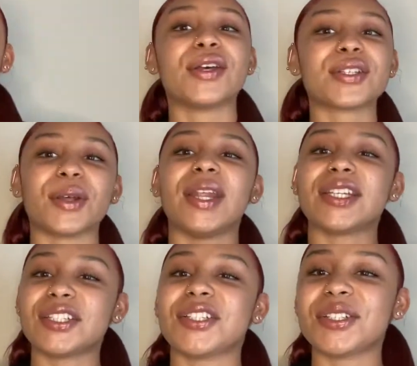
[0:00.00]
So let's
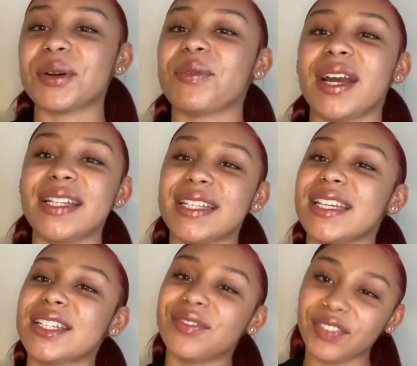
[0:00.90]
just jump right into
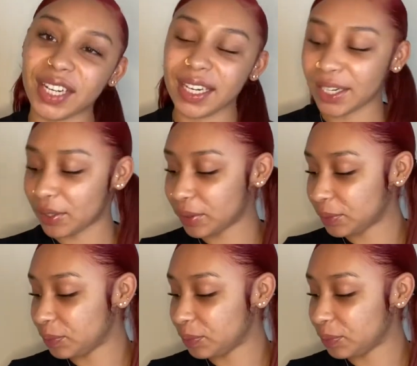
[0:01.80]
this video.